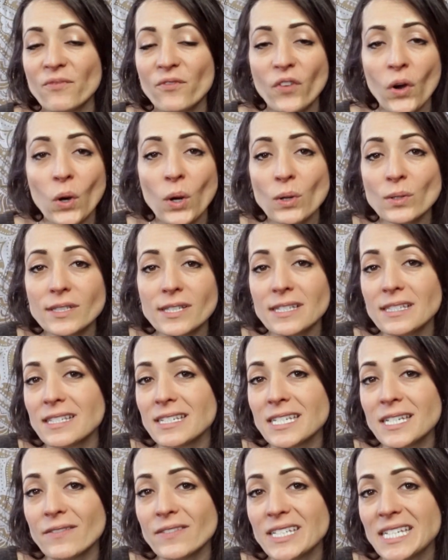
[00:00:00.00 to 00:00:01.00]

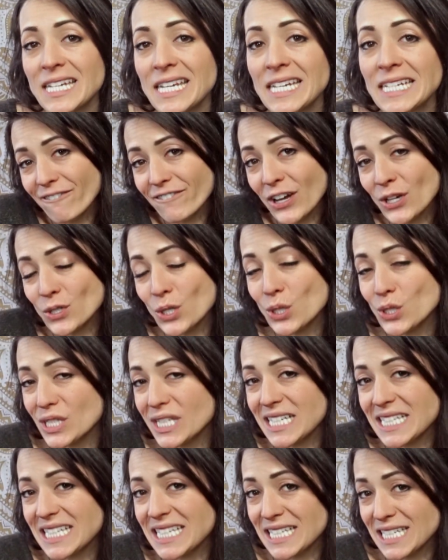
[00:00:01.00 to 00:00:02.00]
photosensitivity.
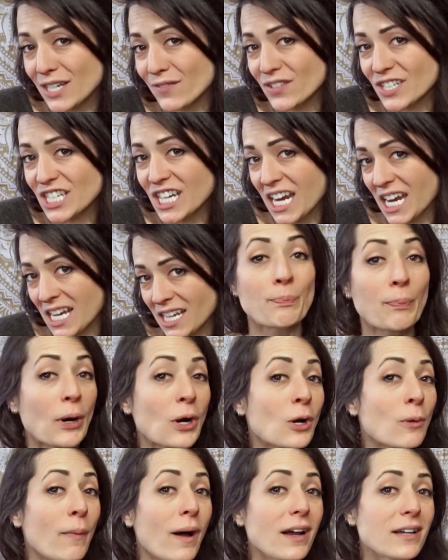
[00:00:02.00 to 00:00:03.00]

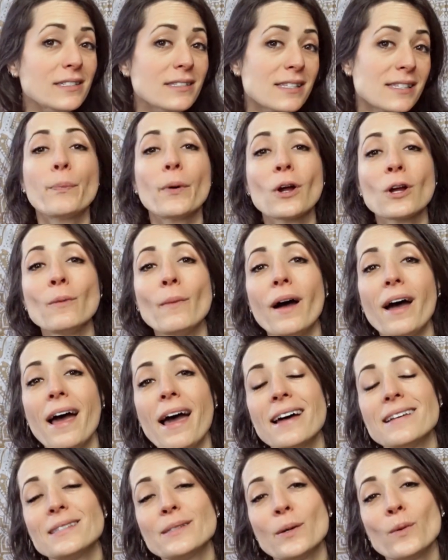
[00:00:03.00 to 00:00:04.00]
Bergamot. Bergamot
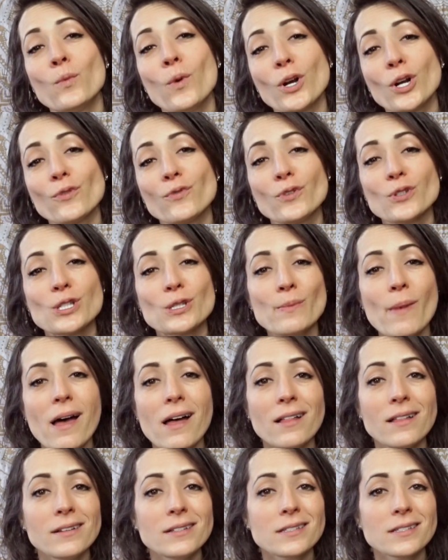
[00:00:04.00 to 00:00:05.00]
has a wonderful
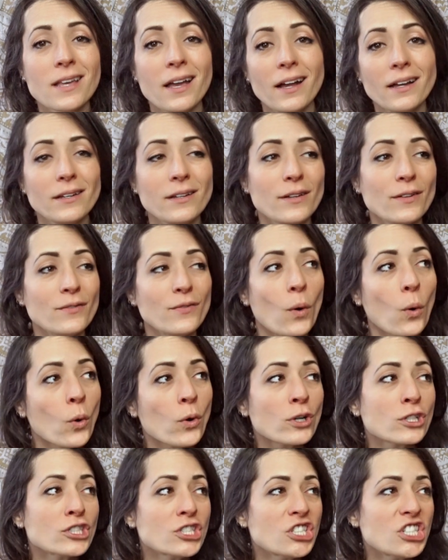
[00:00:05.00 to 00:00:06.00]
smell. It's kind of
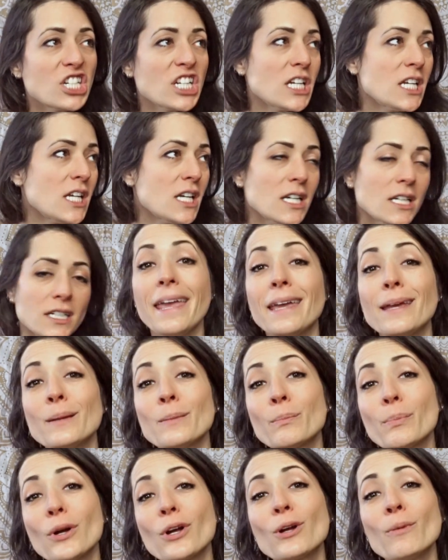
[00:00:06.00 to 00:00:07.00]
orangey,
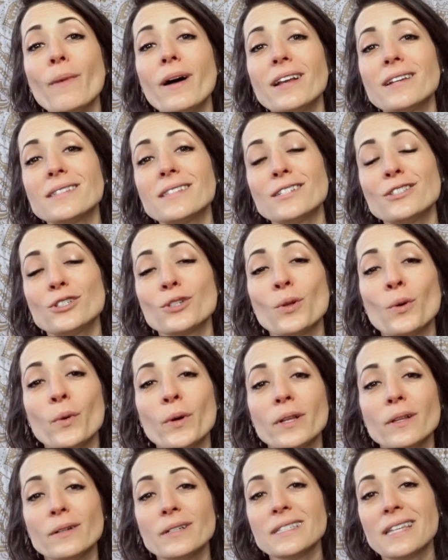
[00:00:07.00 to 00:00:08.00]
and bergamot essential
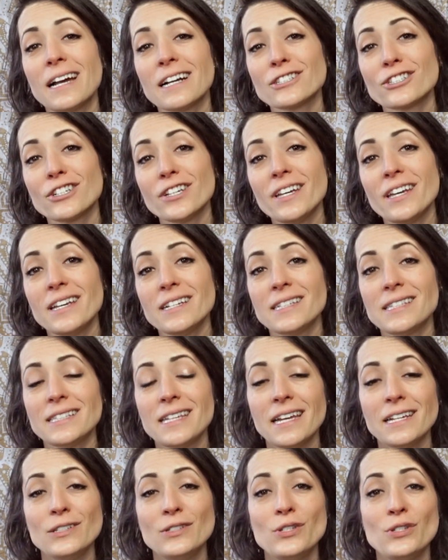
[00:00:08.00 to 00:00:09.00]
oil is actually
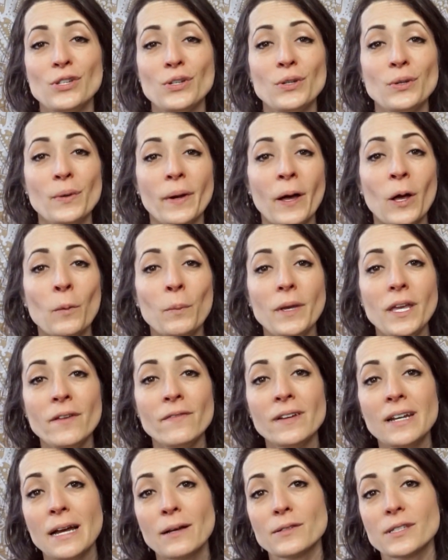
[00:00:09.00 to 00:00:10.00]
said to help
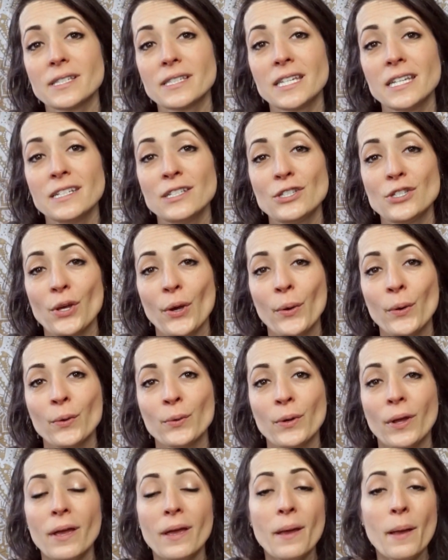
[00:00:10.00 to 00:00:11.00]
even out skin
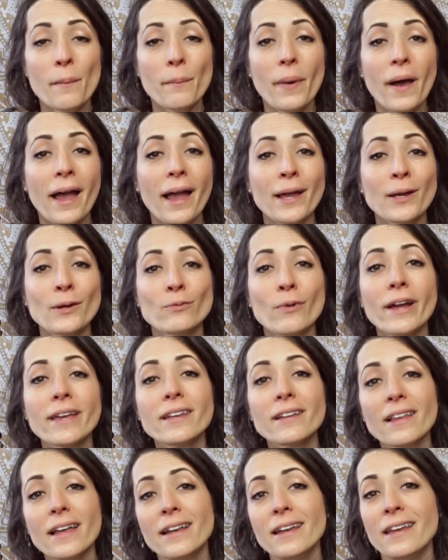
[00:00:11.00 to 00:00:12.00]
tone by
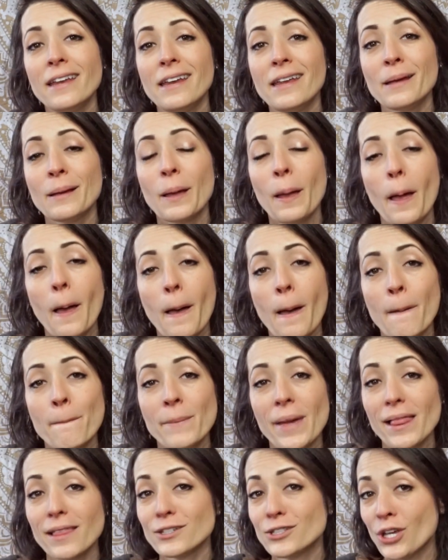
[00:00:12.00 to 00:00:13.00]
regulating
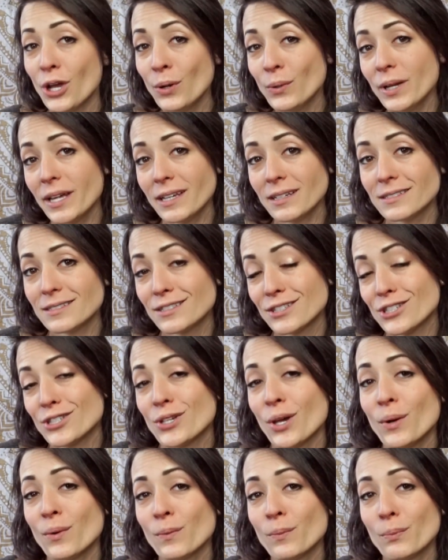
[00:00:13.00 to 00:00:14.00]
melatonin.
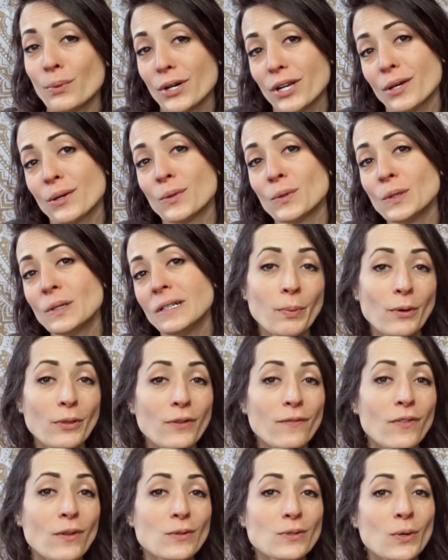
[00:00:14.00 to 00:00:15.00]
So pretty cool. Both
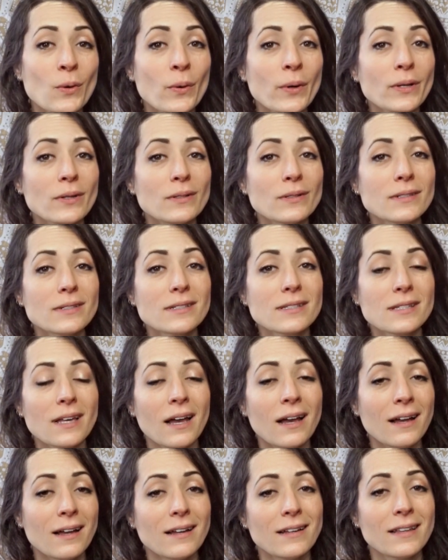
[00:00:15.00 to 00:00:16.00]
of those oils,
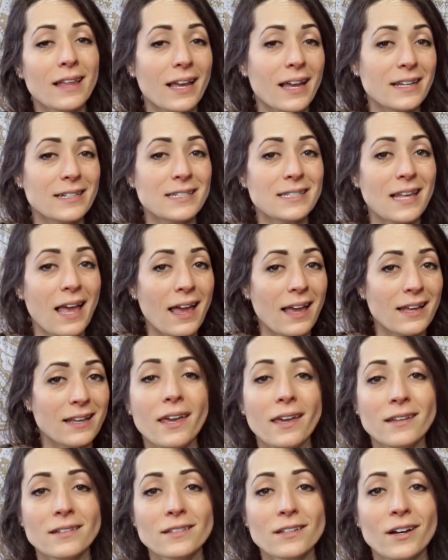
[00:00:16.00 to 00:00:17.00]
like I said,
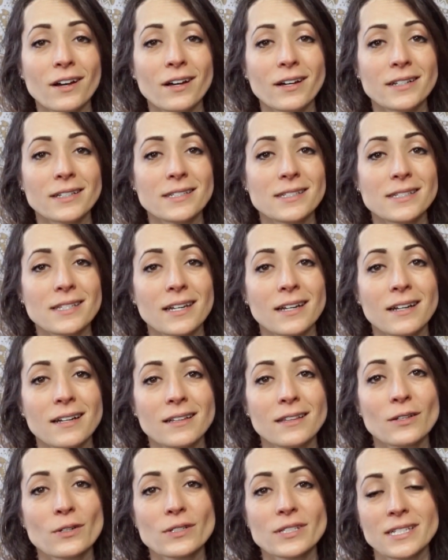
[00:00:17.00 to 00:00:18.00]
can cause
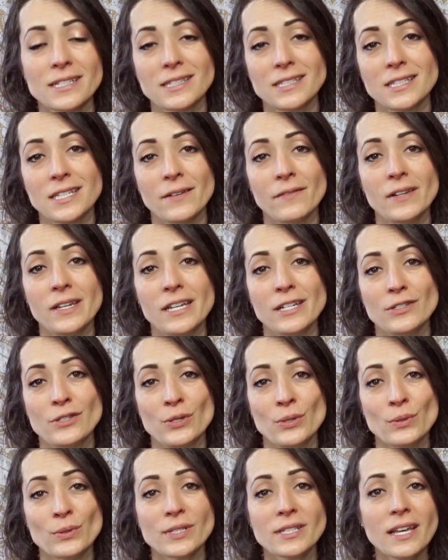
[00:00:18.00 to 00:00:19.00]
a little sensitivity
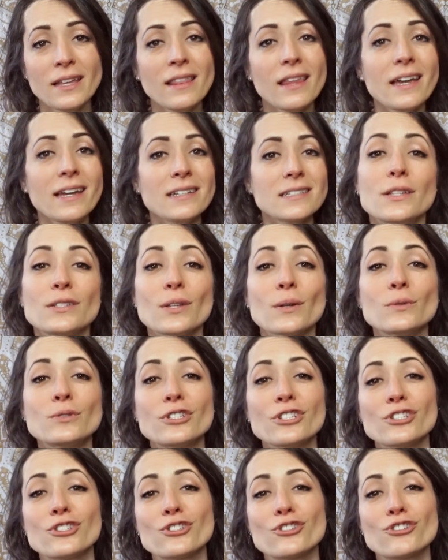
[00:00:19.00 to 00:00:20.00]
to sunlight. So
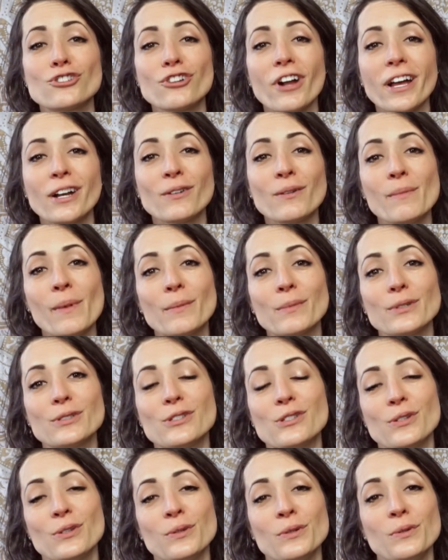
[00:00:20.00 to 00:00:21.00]
just try to remember
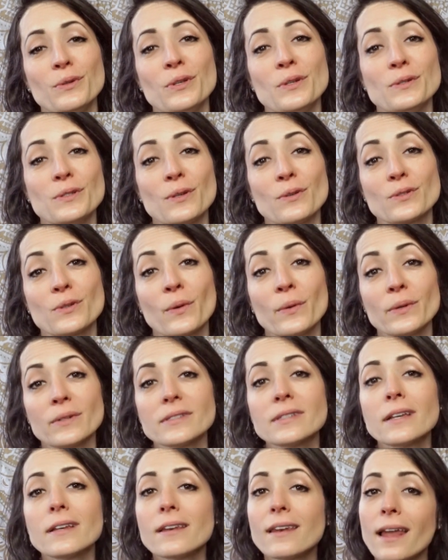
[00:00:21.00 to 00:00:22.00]
to use those
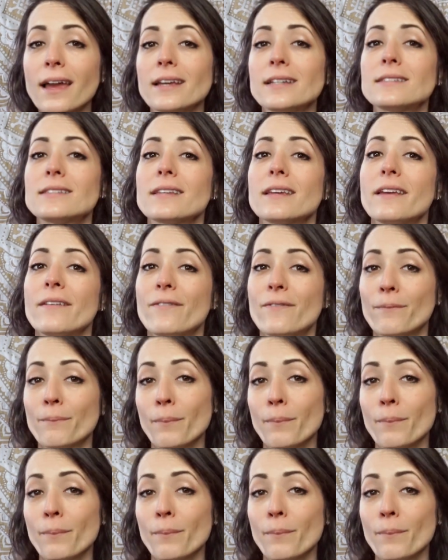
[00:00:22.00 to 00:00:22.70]
oils at night if